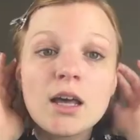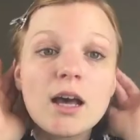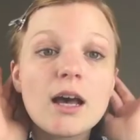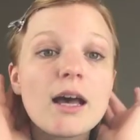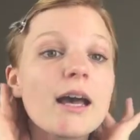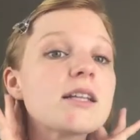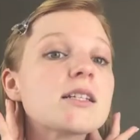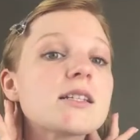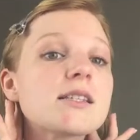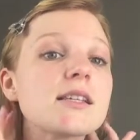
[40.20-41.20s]
As you
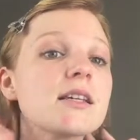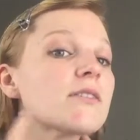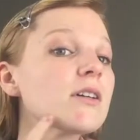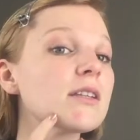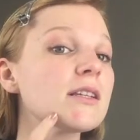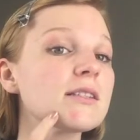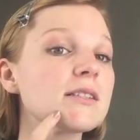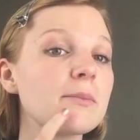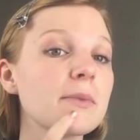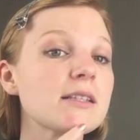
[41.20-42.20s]
can see, I've got this
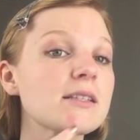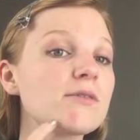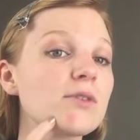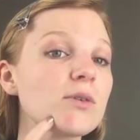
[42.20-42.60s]
massive